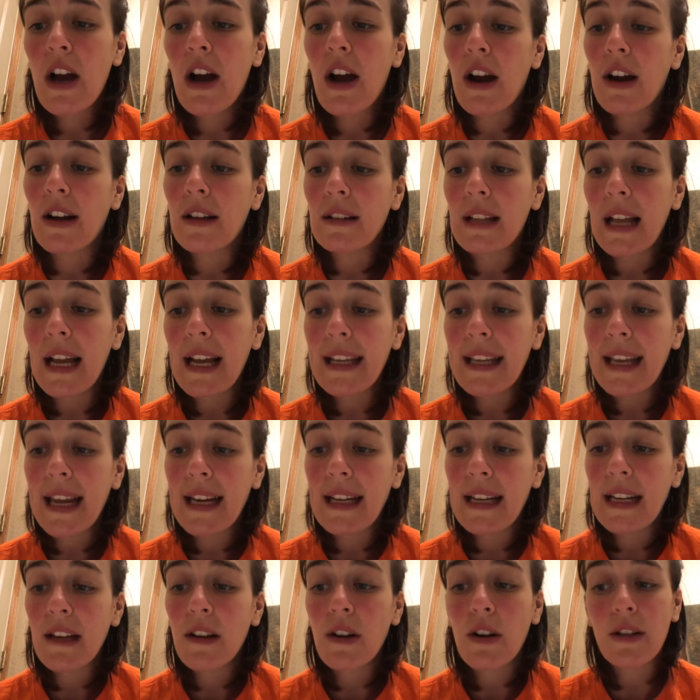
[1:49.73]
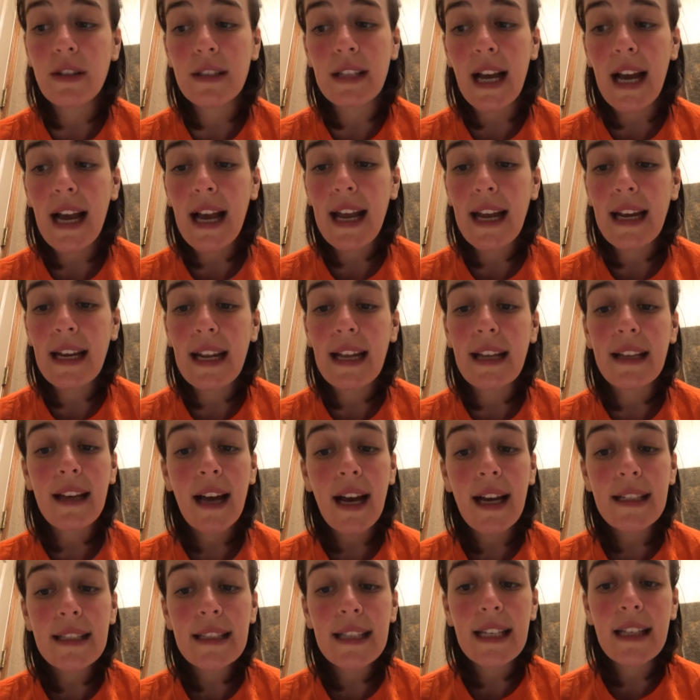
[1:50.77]
are ligated or tied and
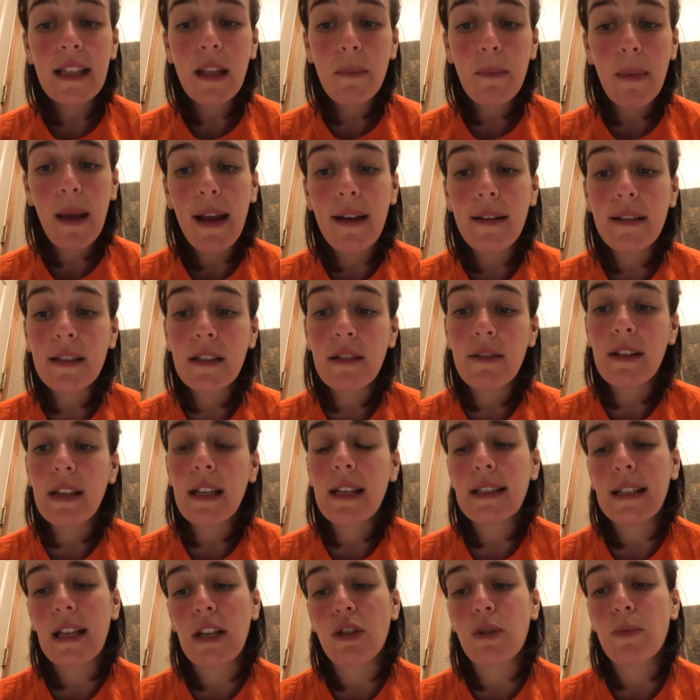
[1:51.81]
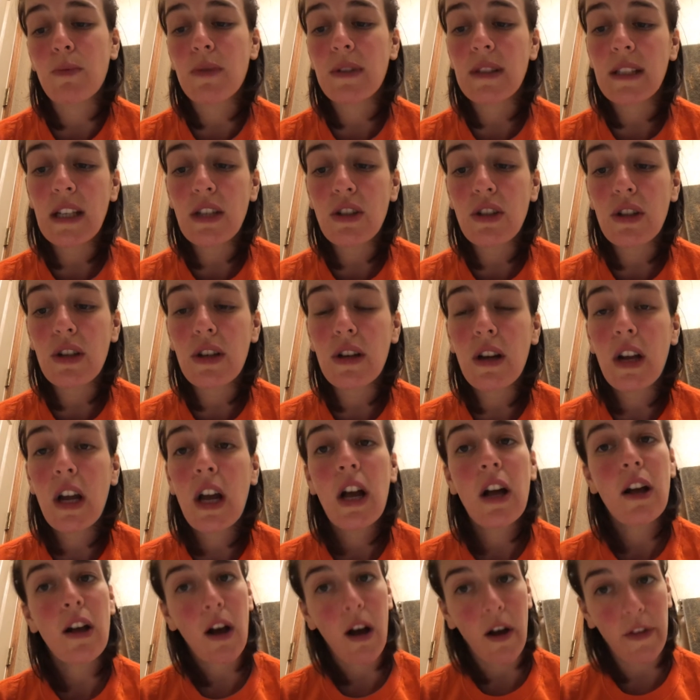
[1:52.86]
cut in the male sterilization procedure
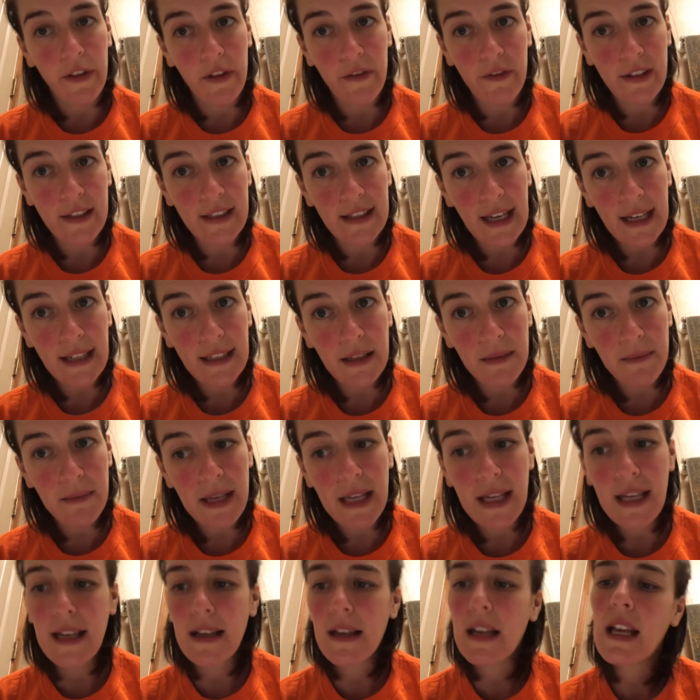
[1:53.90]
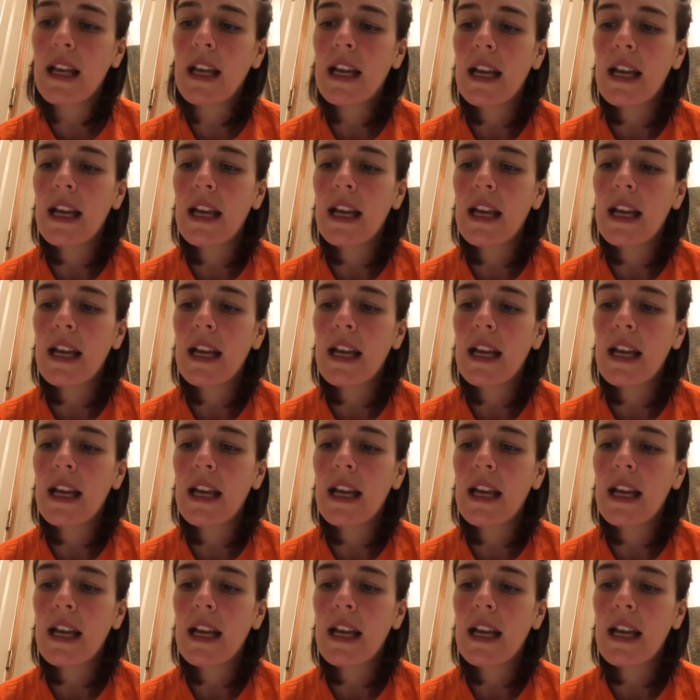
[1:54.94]
called the vasectomy.